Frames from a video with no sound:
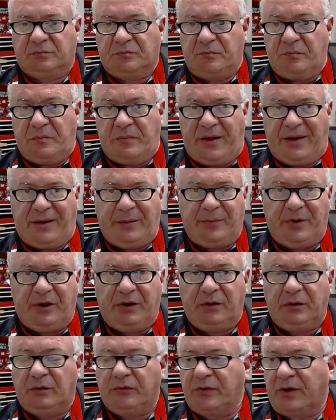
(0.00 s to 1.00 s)
Maybe
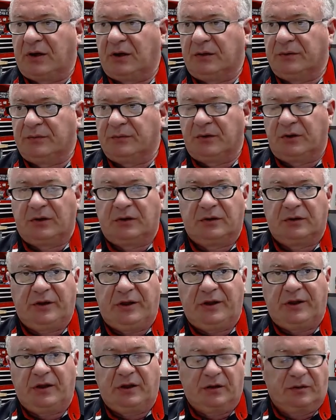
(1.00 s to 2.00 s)
you've got a, a
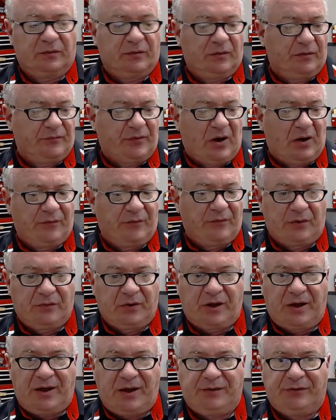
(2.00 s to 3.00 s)
leaking uh, valve cover
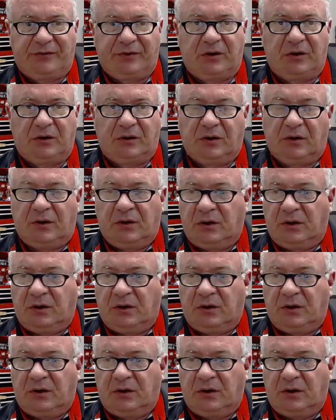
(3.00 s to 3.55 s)
gasket.